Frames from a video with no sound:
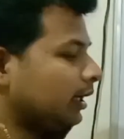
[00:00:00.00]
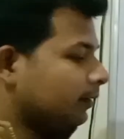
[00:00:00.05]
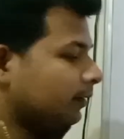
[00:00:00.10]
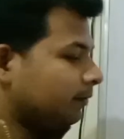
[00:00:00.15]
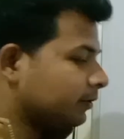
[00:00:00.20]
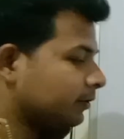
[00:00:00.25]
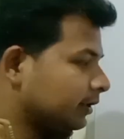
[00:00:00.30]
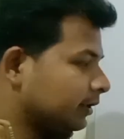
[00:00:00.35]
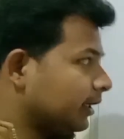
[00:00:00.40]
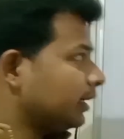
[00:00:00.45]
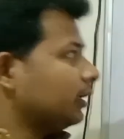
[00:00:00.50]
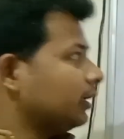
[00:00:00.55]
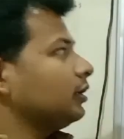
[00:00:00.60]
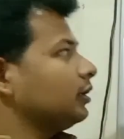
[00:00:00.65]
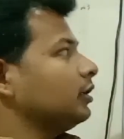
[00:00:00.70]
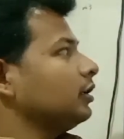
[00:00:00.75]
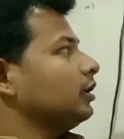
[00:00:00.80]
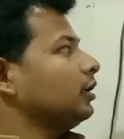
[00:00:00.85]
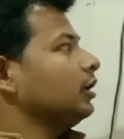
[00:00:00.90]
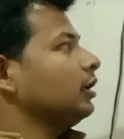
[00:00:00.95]
After
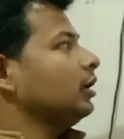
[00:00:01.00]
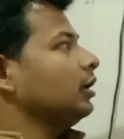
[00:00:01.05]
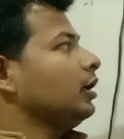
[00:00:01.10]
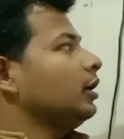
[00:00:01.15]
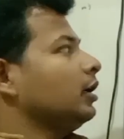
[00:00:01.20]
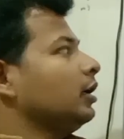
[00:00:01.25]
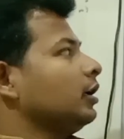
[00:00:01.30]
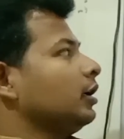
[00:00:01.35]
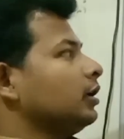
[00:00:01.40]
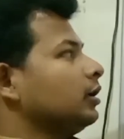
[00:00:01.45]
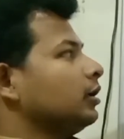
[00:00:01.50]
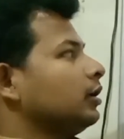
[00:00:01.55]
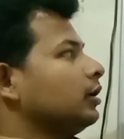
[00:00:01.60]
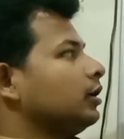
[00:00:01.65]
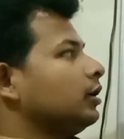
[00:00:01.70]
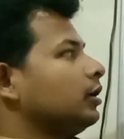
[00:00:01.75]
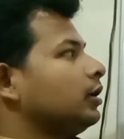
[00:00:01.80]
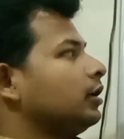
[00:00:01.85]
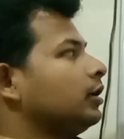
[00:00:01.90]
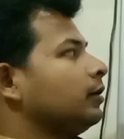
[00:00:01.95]
that,
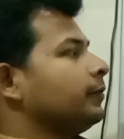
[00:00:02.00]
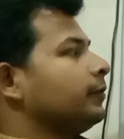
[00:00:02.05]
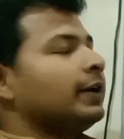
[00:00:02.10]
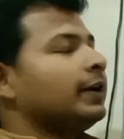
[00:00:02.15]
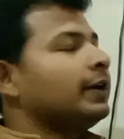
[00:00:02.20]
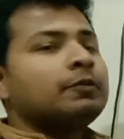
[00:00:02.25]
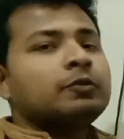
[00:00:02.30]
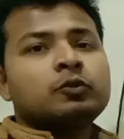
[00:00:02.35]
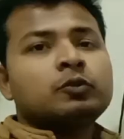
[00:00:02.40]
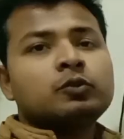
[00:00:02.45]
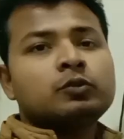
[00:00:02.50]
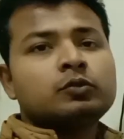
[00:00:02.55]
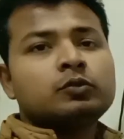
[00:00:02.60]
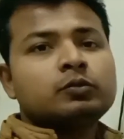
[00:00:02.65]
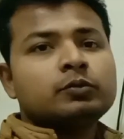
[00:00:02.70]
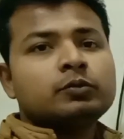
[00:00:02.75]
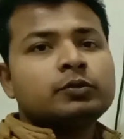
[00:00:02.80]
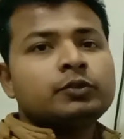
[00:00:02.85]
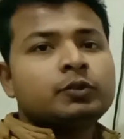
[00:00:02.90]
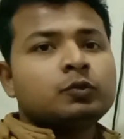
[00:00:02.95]
we have
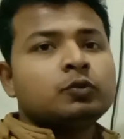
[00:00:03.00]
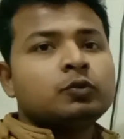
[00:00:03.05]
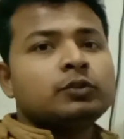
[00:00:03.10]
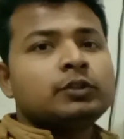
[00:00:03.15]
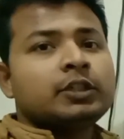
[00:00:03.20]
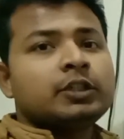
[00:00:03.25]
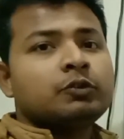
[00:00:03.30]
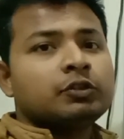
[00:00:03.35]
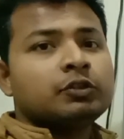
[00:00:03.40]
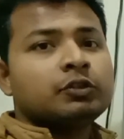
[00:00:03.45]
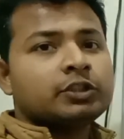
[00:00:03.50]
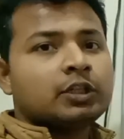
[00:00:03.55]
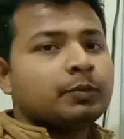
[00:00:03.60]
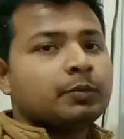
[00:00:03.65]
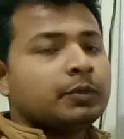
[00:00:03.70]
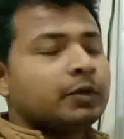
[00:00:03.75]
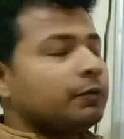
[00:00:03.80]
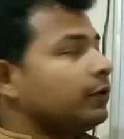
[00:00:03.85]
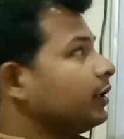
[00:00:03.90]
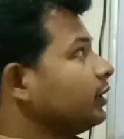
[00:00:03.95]
to use the
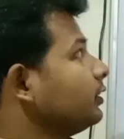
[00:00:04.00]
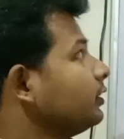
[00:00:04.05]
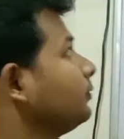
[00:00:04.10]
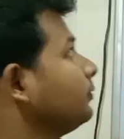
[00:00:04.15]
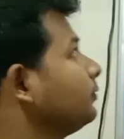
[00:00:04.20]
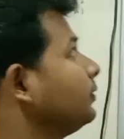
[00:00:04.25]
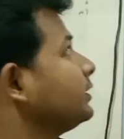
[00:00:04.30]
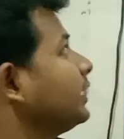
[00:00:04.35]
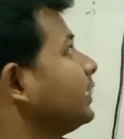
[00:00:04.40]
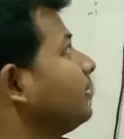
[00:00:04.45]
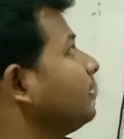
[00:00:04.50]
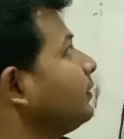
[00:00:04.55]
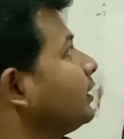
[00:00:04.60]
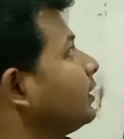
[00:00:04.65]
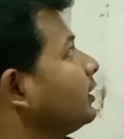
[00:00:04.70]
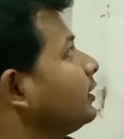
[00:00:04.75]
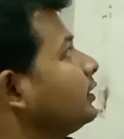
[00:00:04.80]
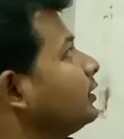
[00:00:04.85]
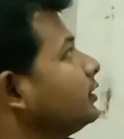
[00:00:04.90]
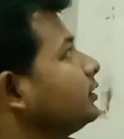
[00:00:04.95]
equation number 1, which
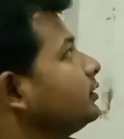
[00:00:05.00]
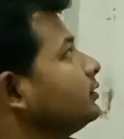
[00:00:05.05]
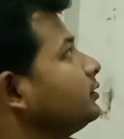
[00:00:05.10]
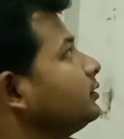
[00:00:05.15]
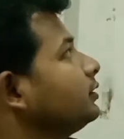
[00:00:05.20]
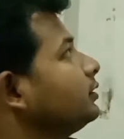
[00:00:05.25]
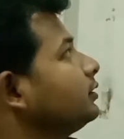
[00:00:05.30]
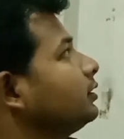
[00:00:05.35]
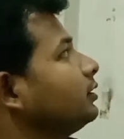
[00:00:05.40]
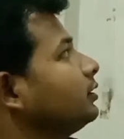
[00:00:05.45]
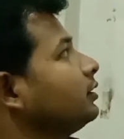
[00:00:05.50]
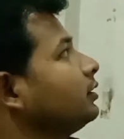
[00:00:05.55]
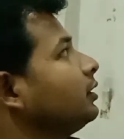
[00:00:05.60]
I have written here.